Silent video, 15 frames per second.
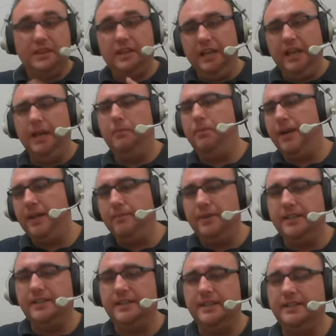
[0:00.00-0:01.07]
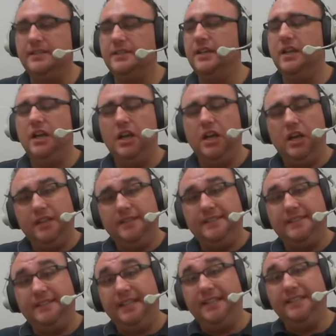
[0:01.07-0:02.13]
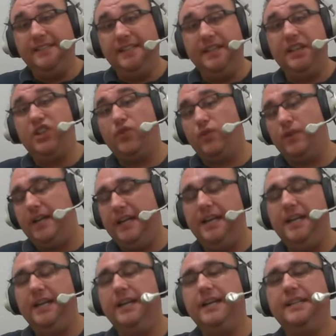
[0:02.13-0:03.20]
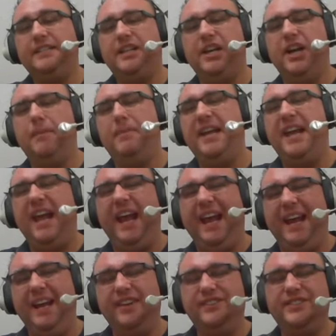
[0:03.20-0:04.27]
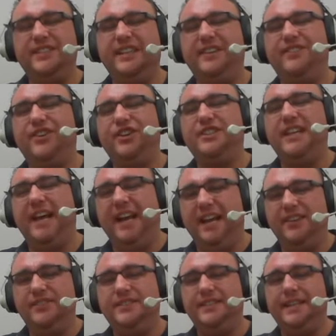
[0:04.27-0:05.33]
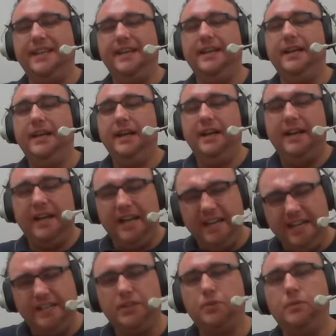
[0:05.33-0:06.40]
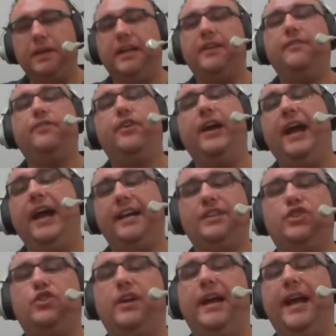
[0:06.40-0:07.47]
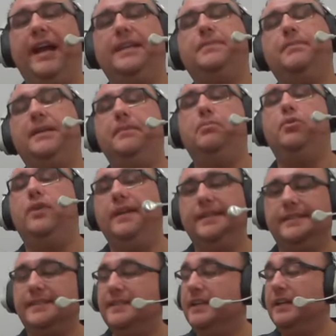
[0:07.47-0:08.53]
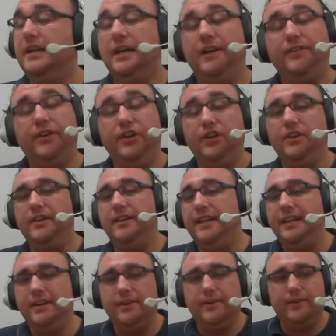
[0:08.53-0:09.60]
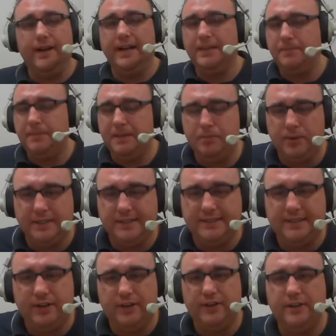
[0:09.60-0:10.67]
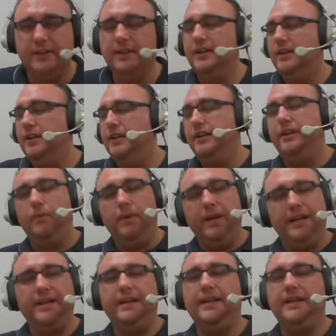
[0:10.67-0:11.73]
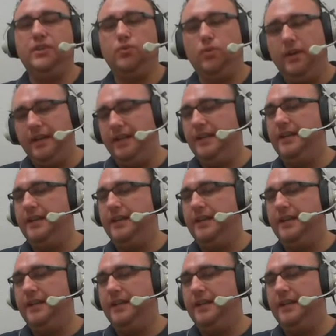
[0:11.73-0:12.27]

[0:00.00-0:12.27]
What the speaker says: That pretty much is Season 3. It's going to be AFC versus NFC. Each week for extra XP points. If you're new to the league, you don't know what XP points are. You win, you get 20.